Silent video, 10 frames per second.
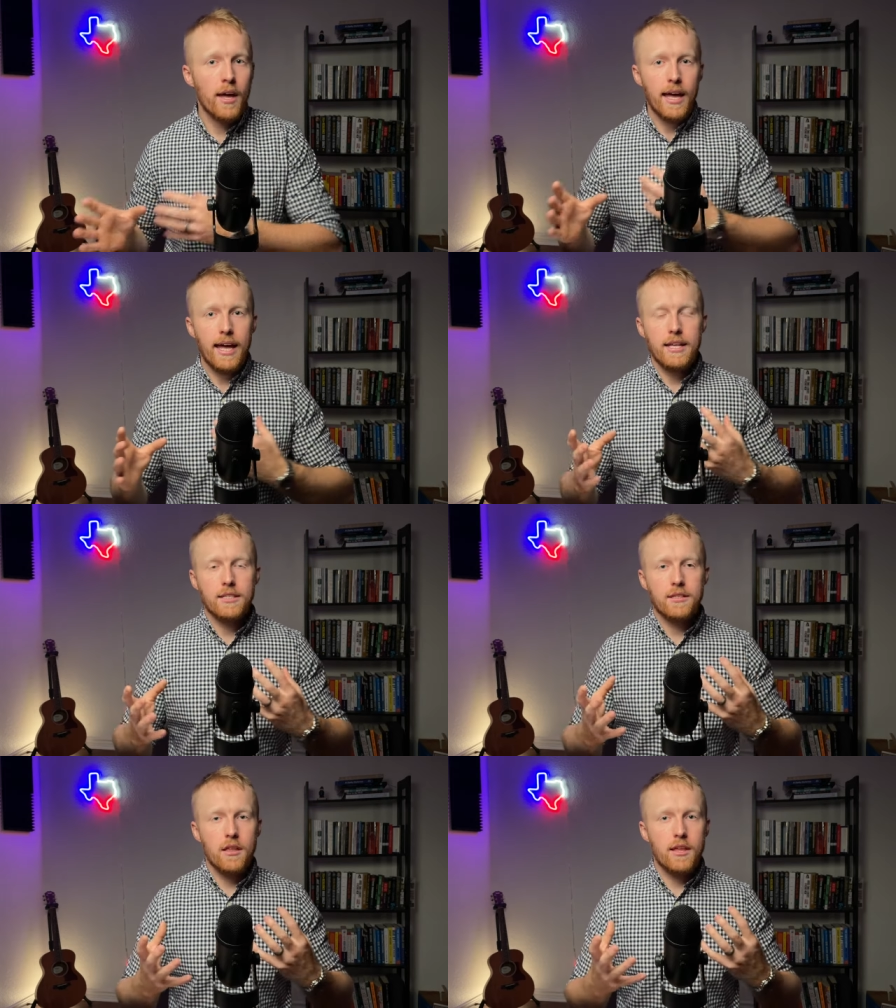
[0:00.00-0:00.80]

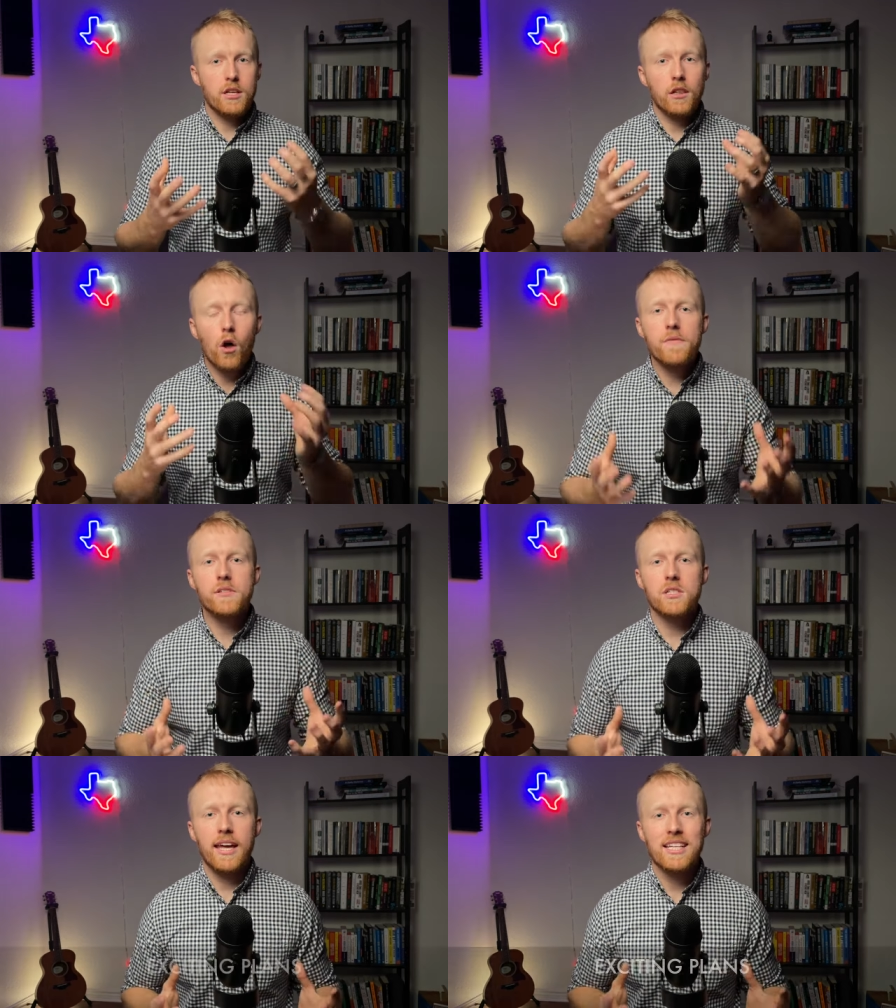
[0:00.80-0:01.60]
is that there's a lot
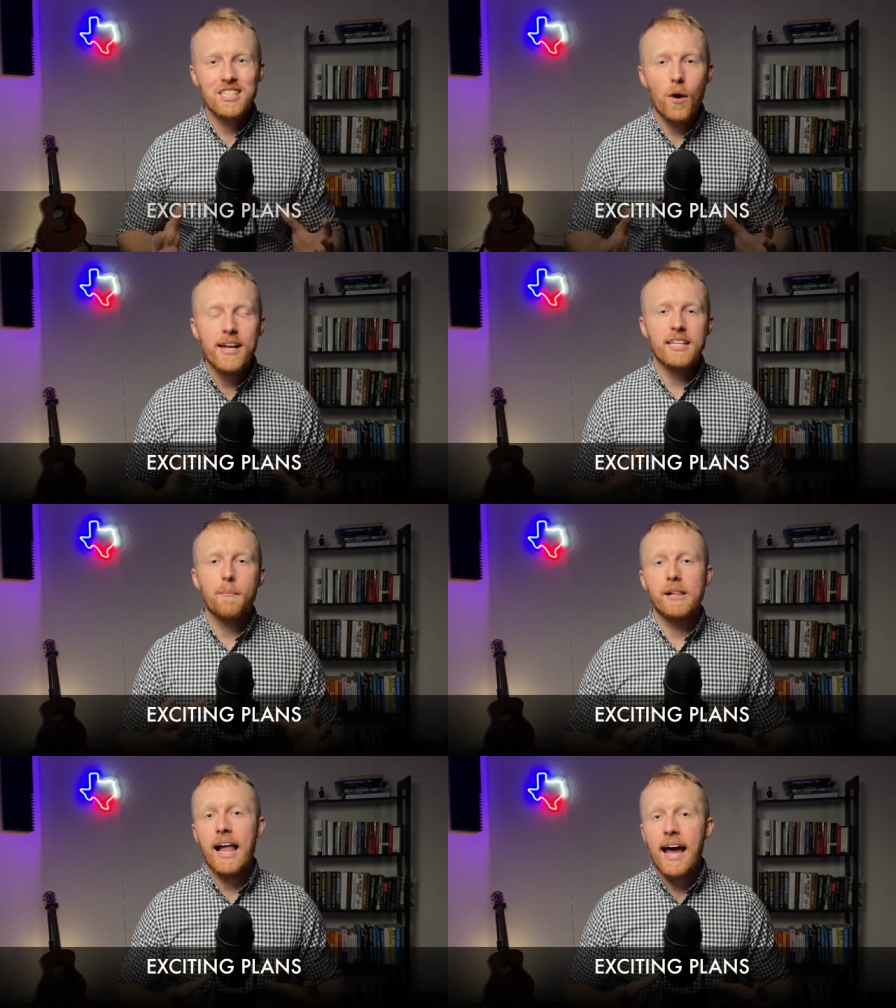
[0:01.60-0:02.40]
of
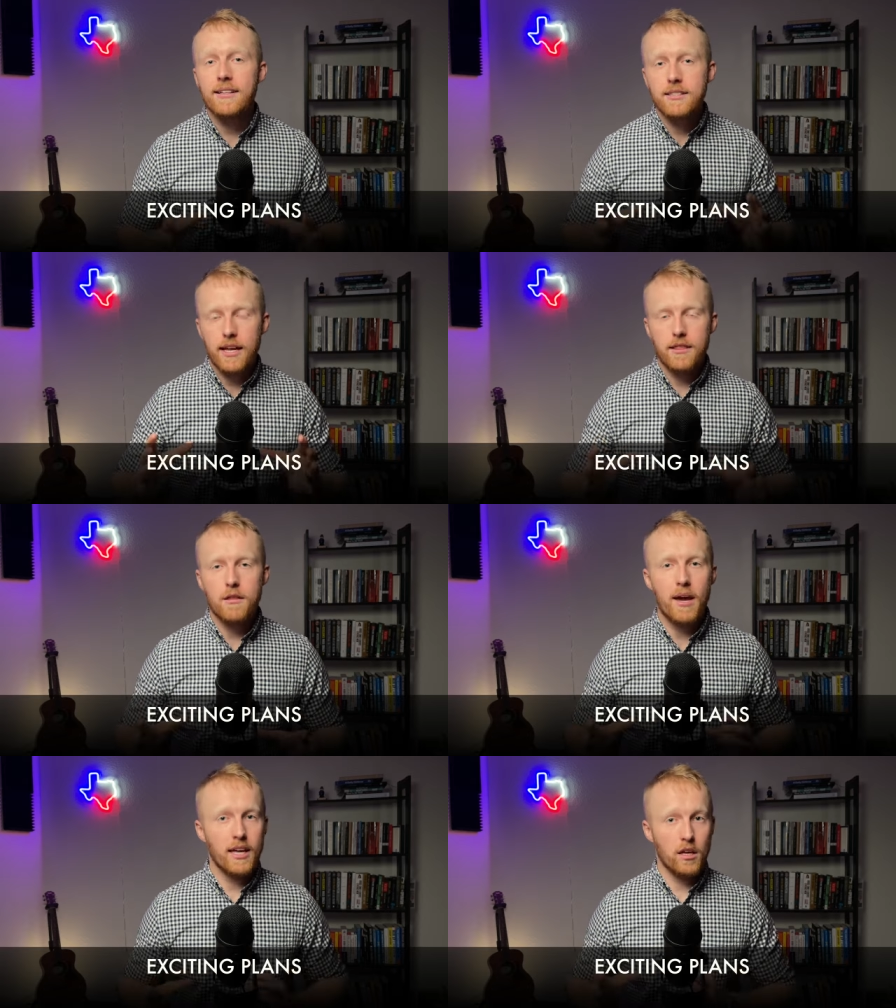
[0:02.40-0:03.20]
exciting plans in
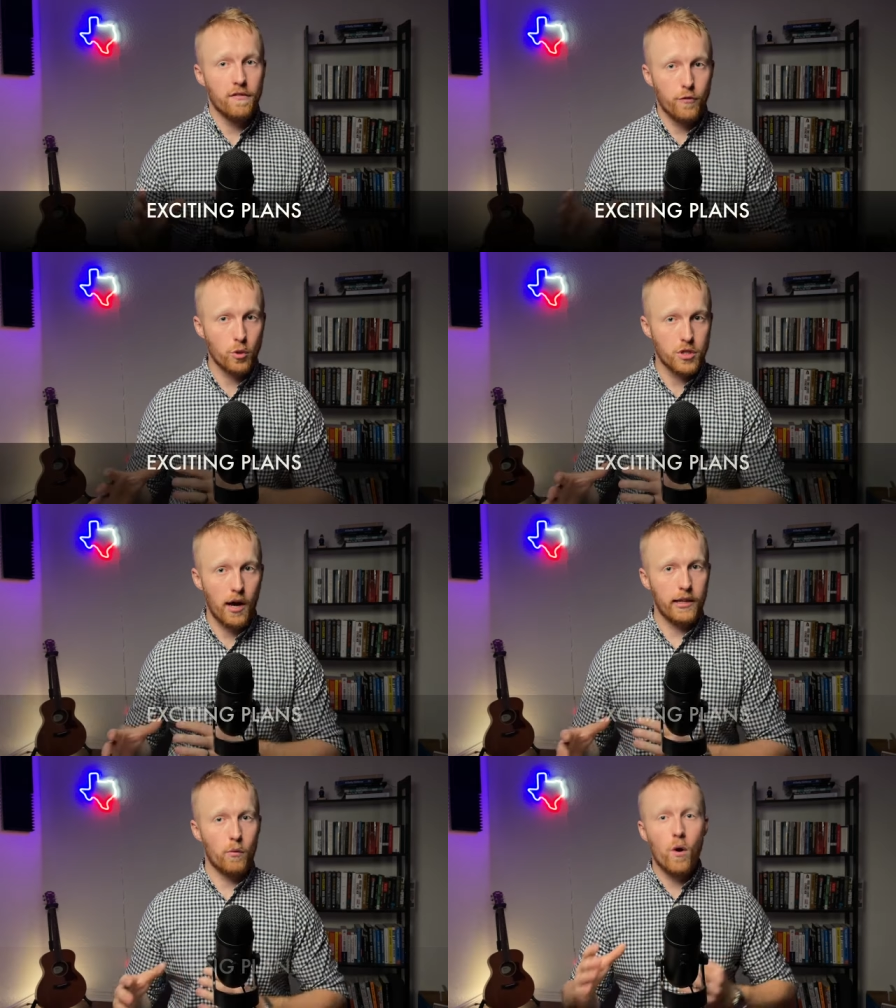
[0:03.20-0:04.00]
the making for Tyler.